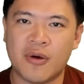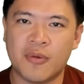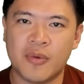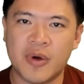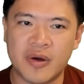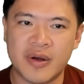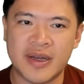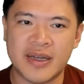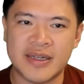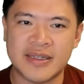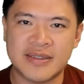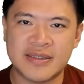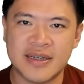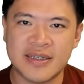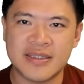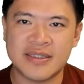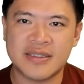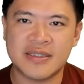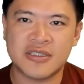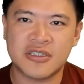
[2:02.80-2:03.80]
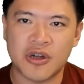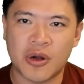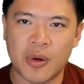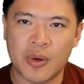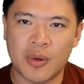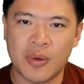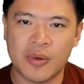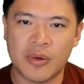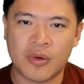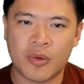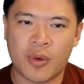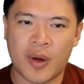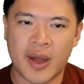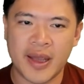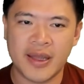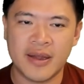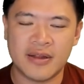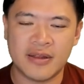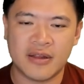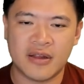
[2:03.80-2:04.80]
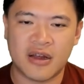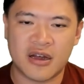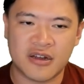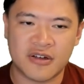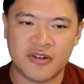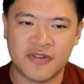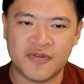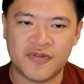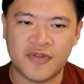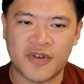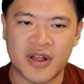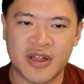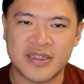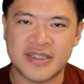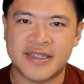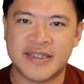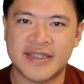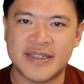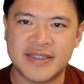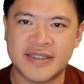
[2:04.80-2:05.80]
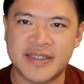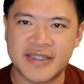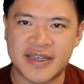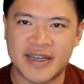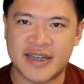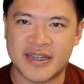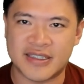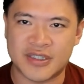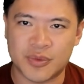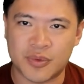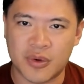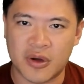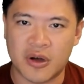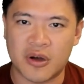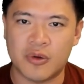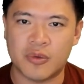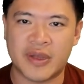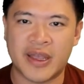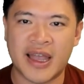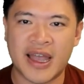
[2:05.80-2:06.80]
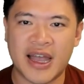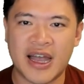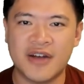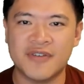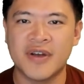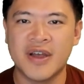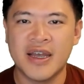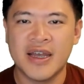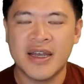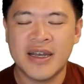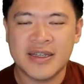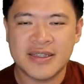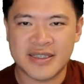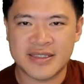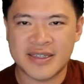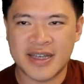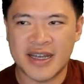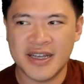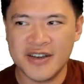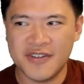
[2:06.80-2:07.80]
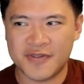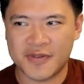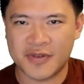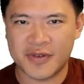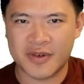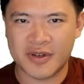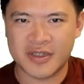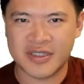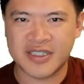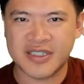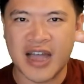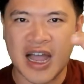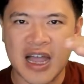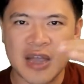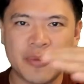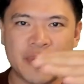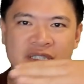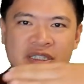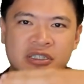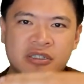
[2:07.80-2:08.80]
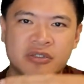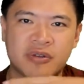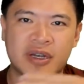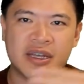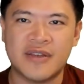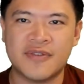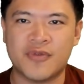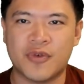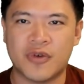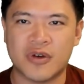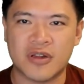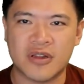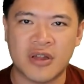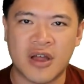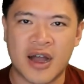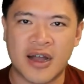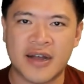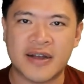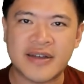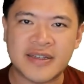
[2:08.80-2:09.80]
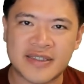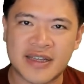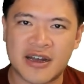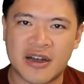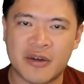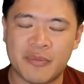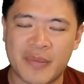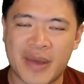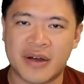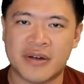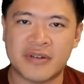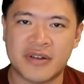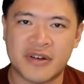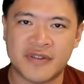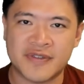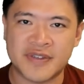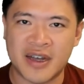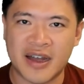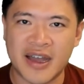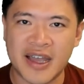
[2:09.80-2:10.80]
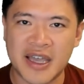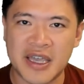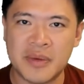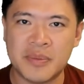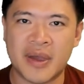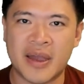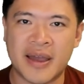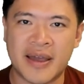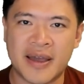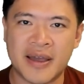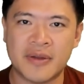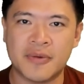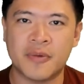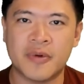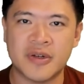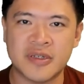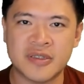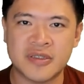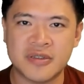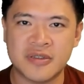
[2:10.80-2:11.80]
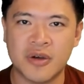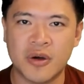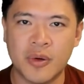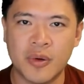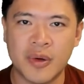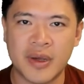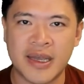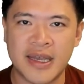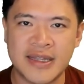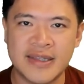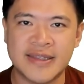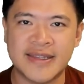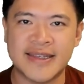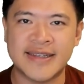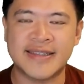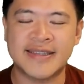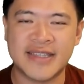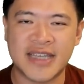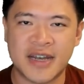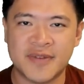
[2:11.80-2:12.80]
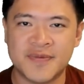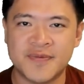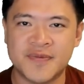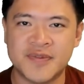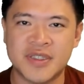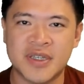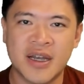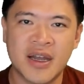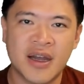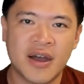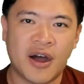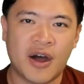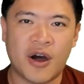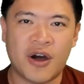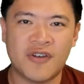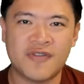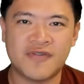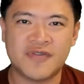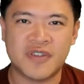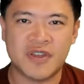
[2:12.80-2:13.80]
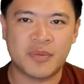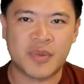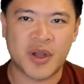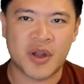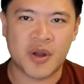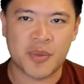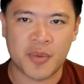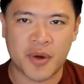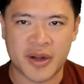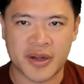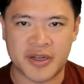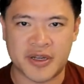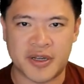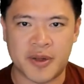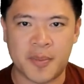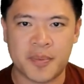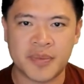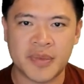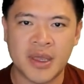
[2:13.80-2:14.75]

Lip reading: Well, it does show quite a lot of volatility as well. We have this kind of sideways trading for the longest amount of time, and we're still in the depths of the bear market.